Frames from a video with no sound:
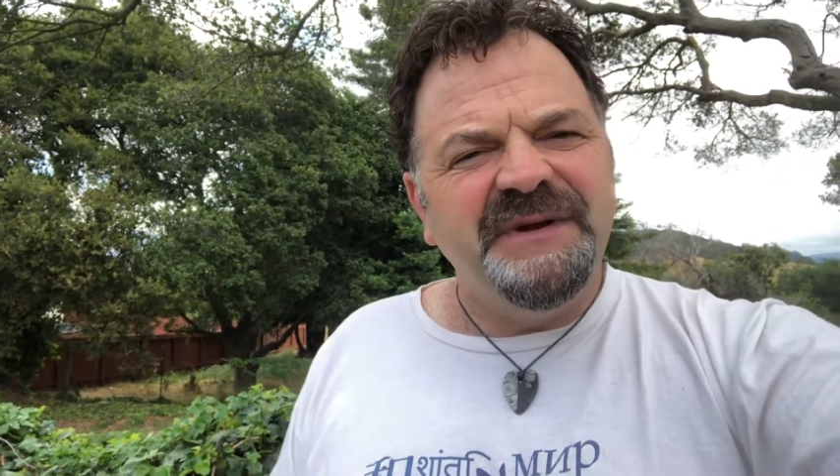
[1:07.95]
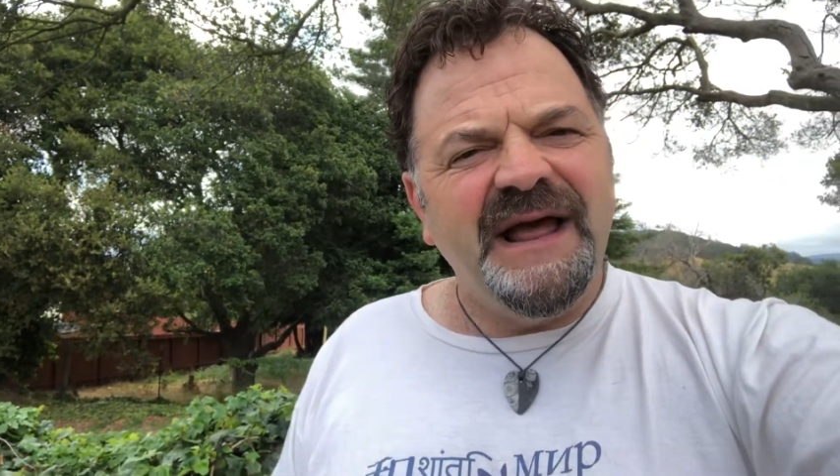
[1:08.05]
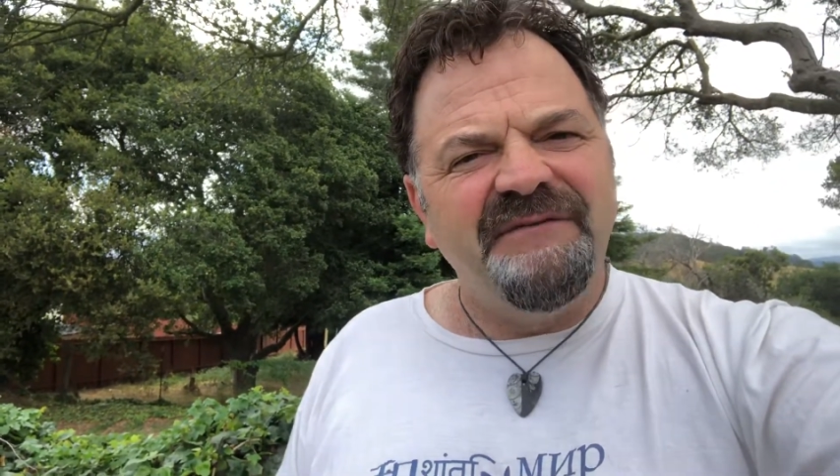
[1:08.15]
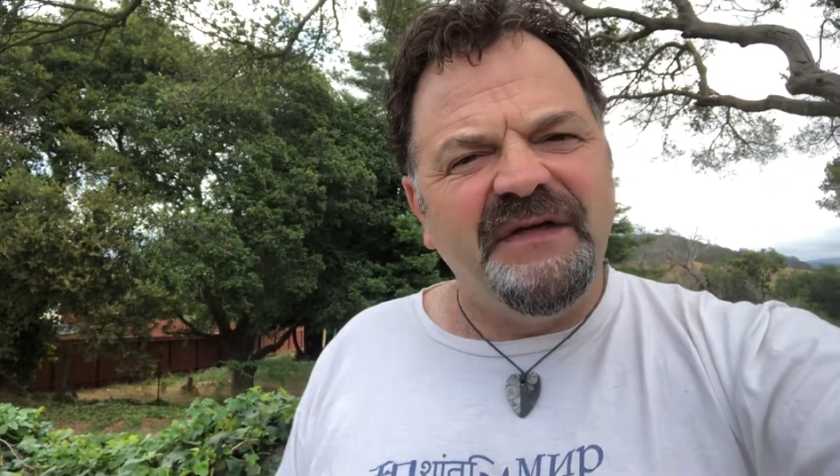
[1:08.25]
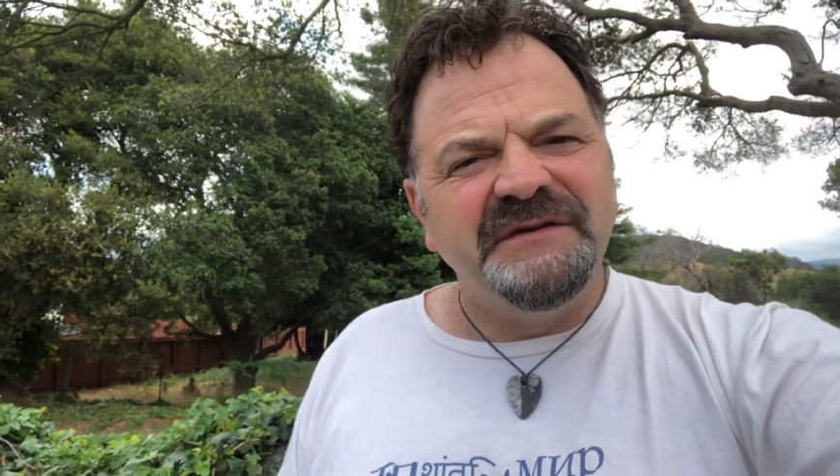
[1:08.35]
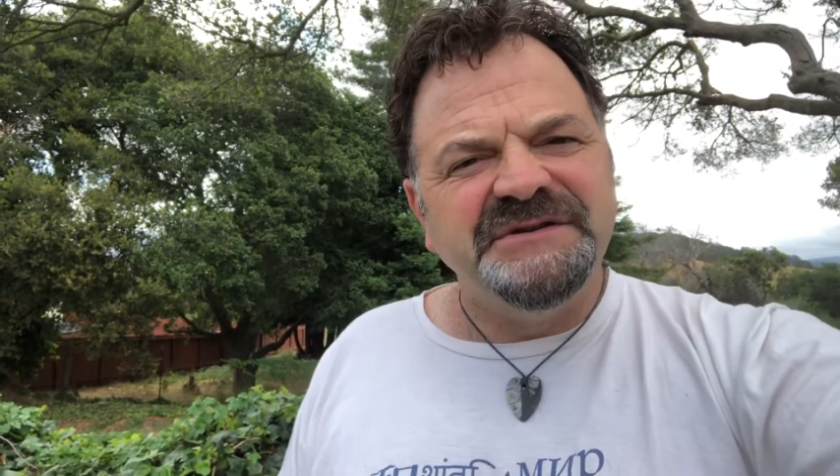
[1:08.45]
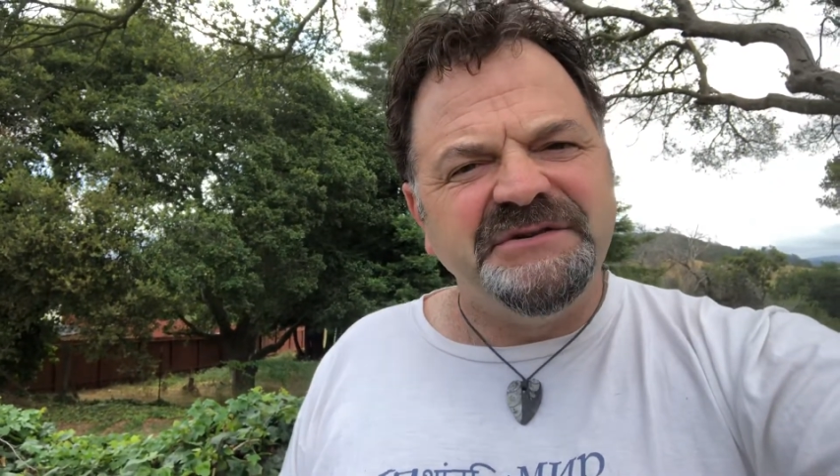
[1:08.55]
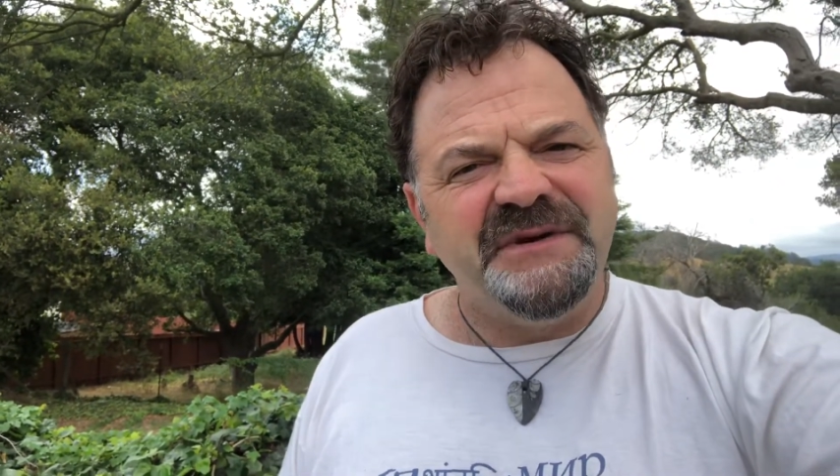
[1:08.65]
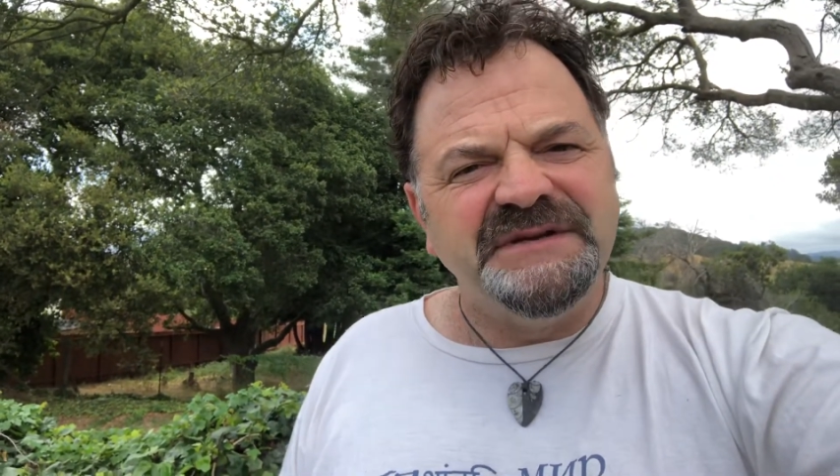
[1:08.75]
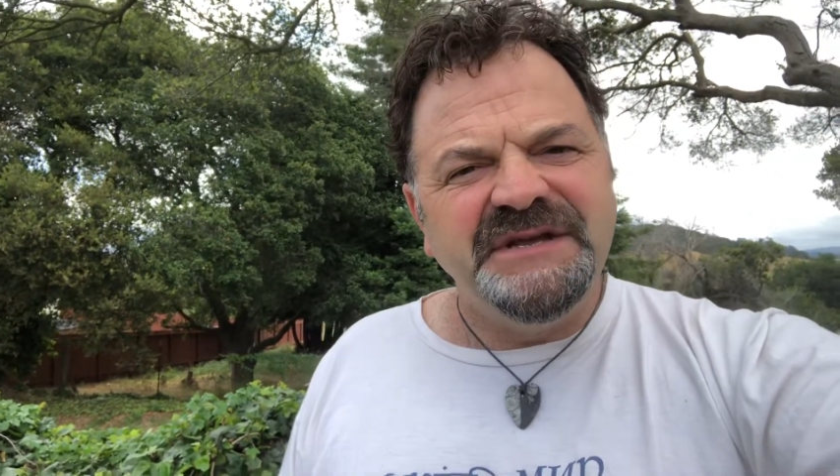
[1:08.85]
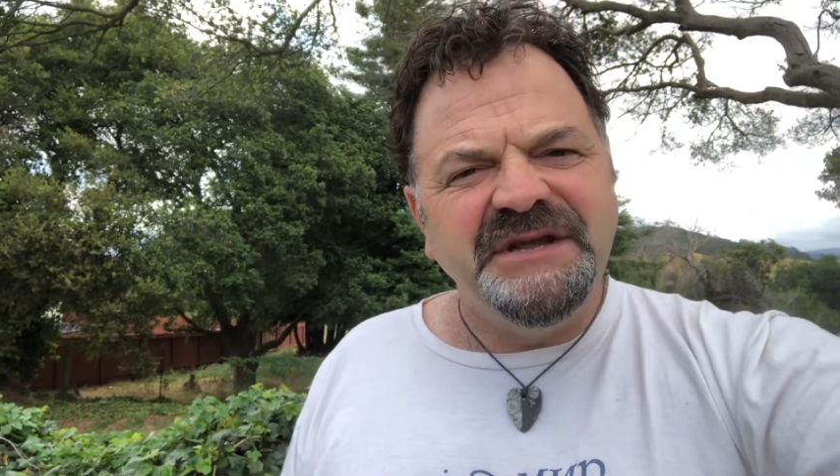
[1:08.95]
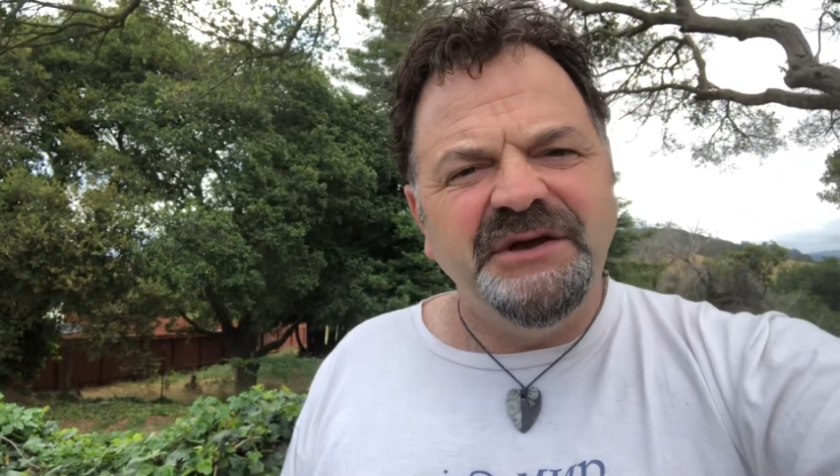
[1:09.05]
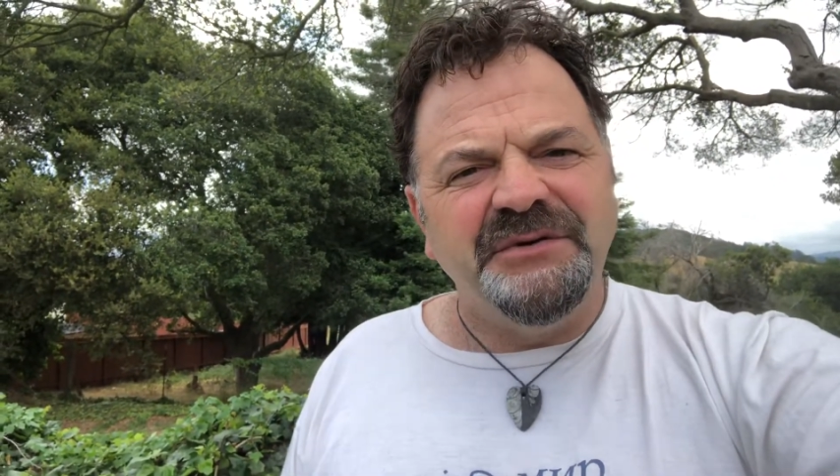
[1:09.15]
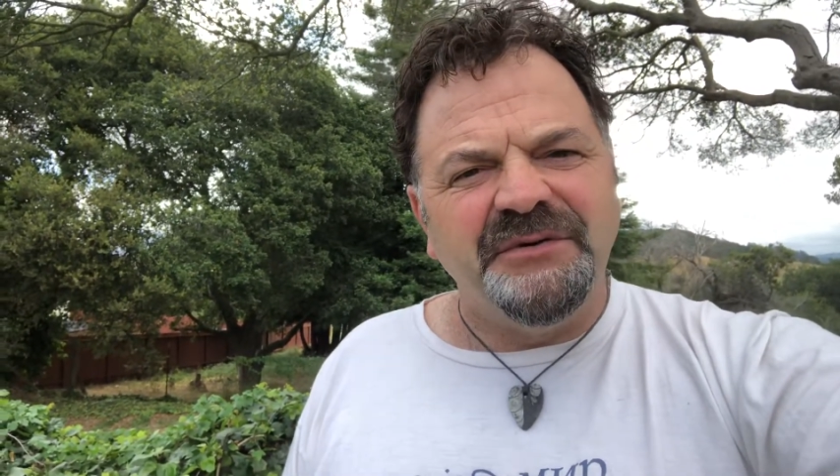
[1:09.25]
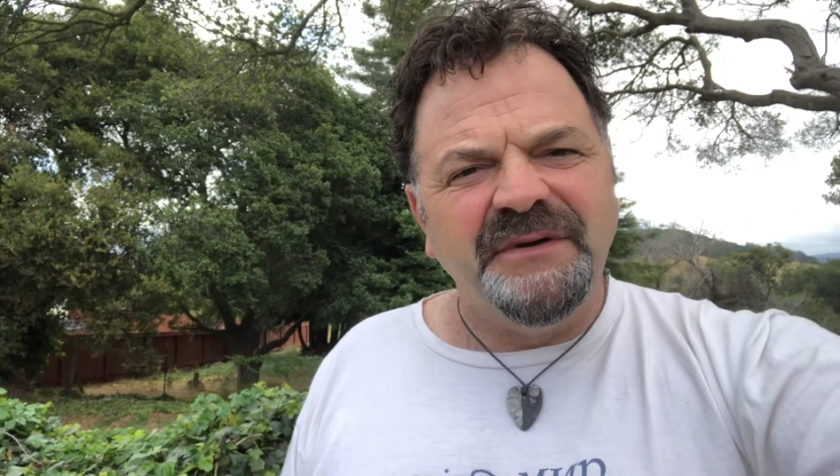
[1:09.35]
would have others do unto
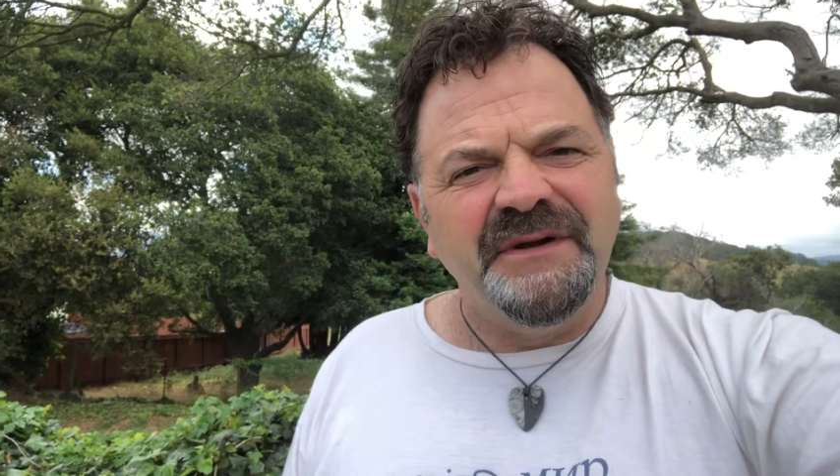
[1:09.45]
you,